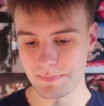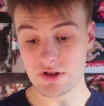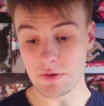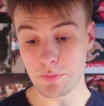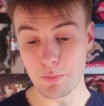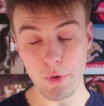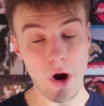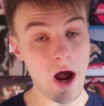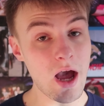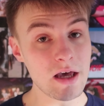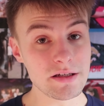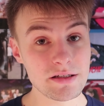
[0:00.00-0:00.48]

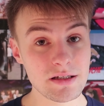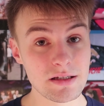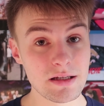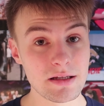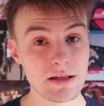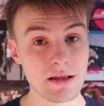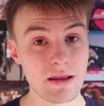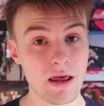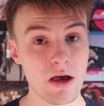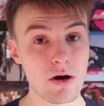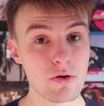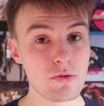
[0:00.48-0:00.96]

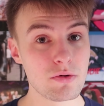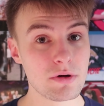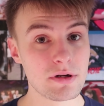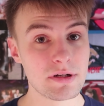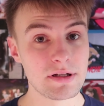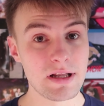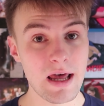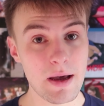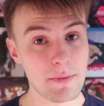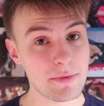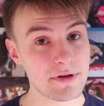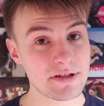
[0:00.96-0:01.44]
Surprisingly though,
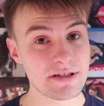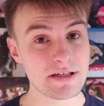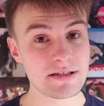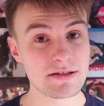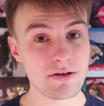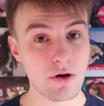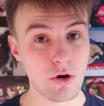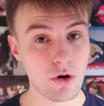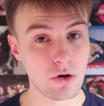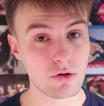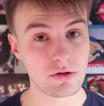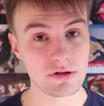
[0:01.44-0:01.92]
Nemesis
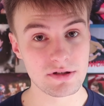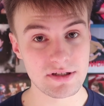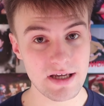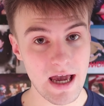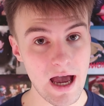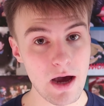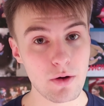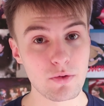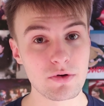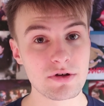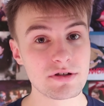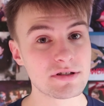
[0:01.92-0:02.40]
at Alton
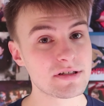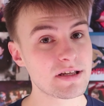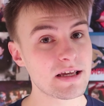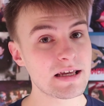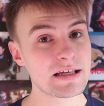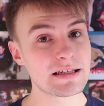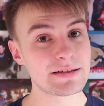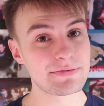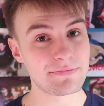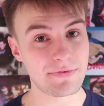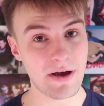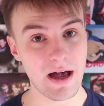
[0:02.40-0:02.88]
Towers
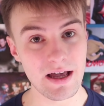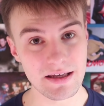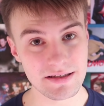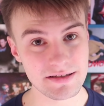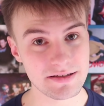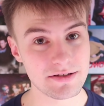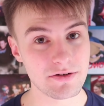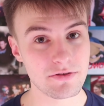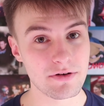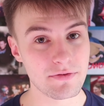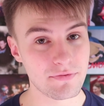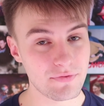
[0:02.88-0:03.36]
is
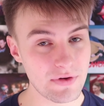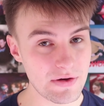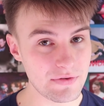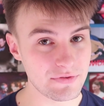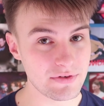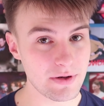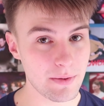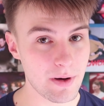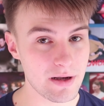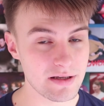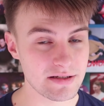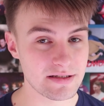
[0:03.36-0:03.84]
faster at
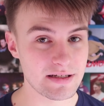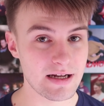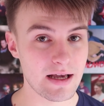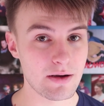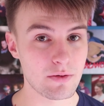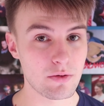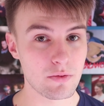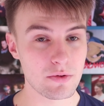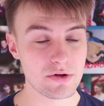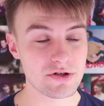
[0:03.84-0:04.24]
50 miles an hour,